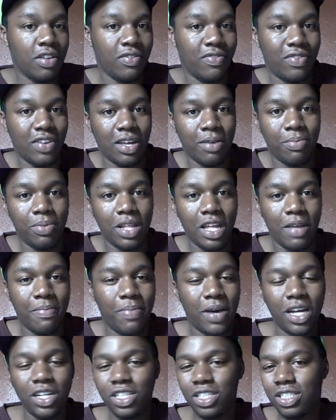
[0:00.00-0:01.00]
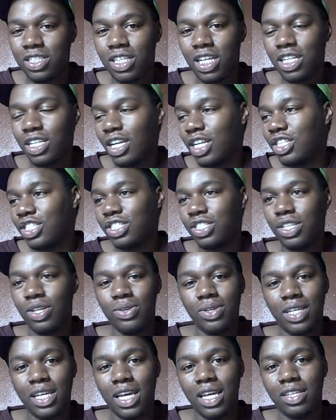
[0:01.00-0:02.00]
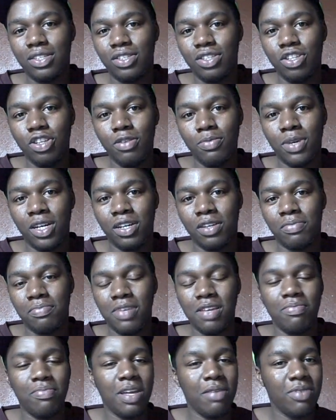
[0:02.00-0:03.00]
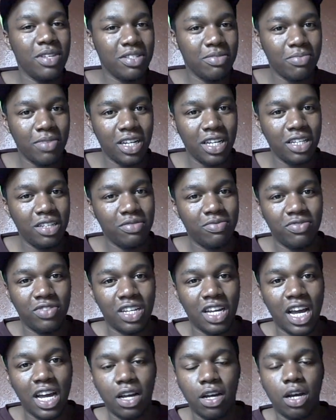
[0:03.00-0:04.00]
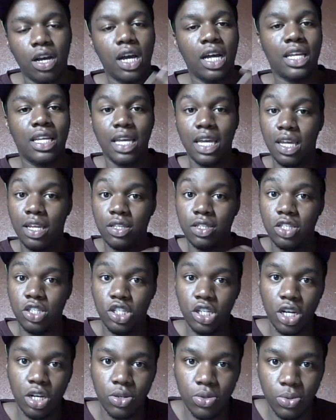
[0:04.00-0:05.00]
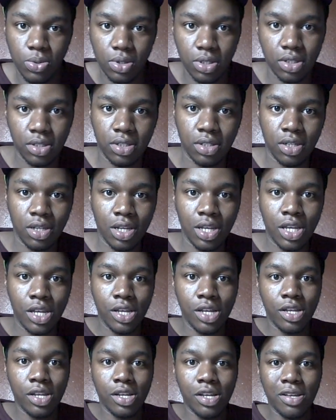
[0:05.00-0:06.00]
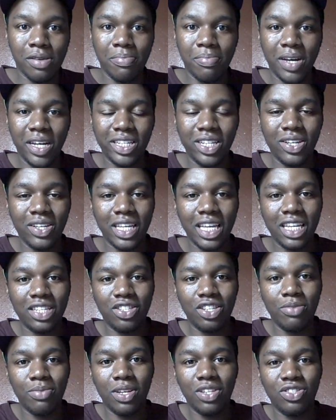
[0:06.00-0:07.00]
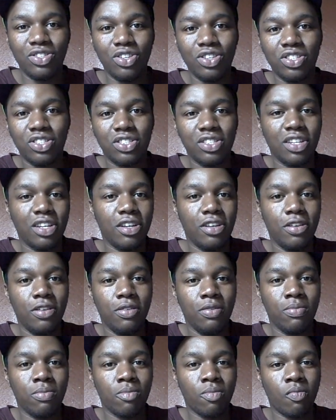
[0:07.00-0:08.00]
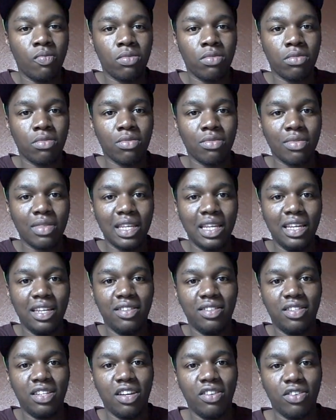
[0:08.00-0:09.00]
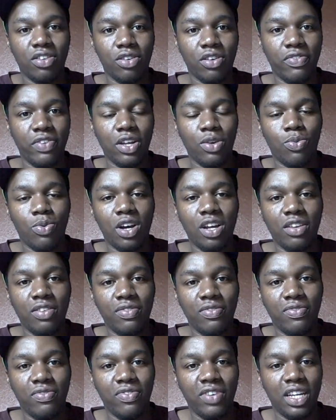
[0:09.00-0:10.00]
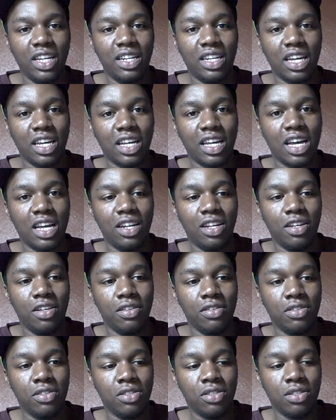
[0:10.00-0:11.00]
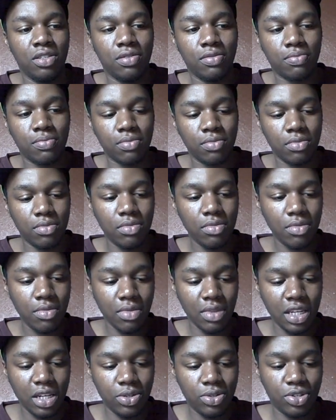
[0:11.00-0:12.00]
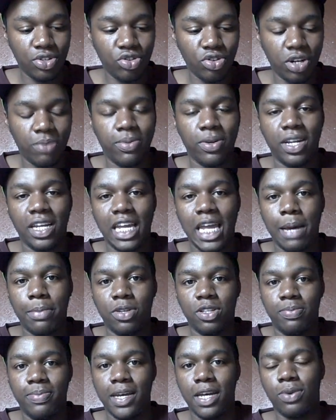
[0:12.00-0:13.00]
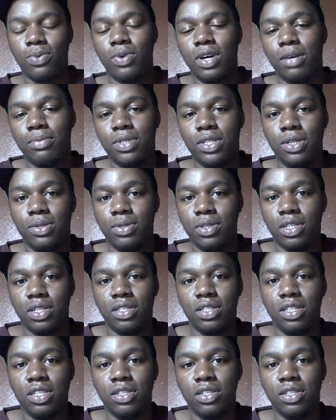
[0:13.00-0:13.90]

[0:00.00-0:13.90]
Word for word: Fair play. But I just, I, I just don't get his humor. Maybe, maybe it's my. I, I get his jokes, but I don't get his humor. It's not so hysterical. I think one thing that kind of it was a joy about the camel's back while I'm doing this.